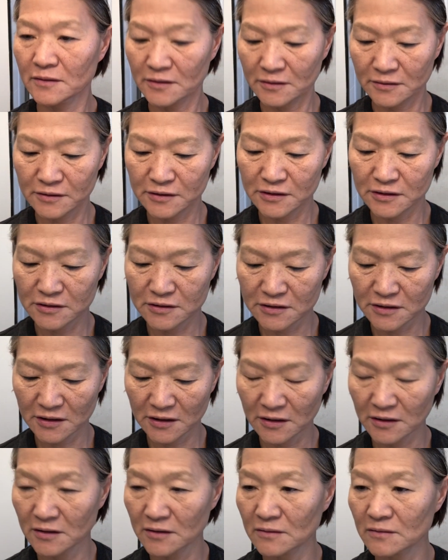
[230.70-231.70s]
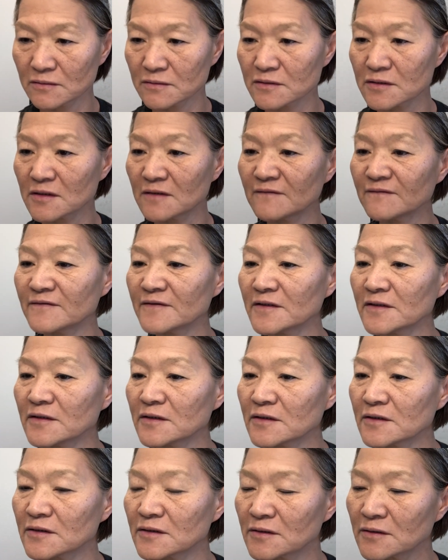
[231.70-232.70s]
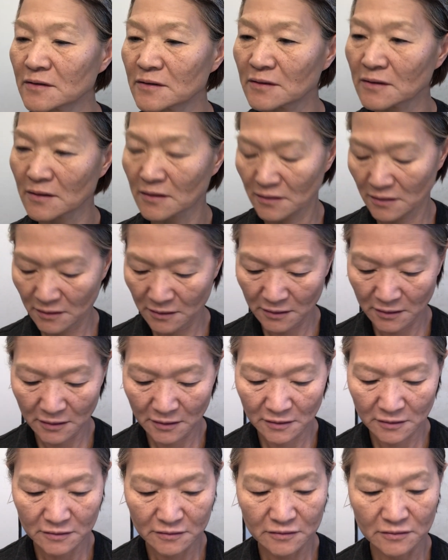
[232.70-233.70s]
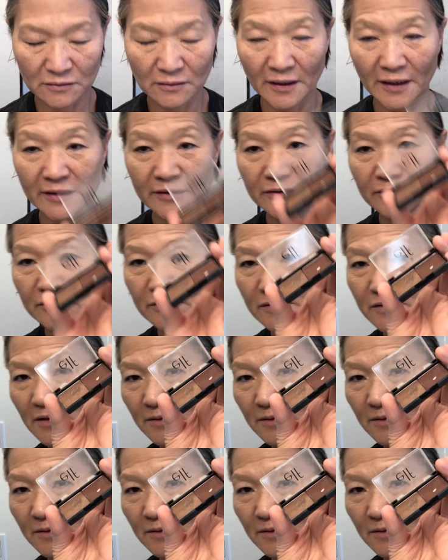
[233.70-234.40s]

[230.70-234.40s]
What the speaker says: the details of it. So I use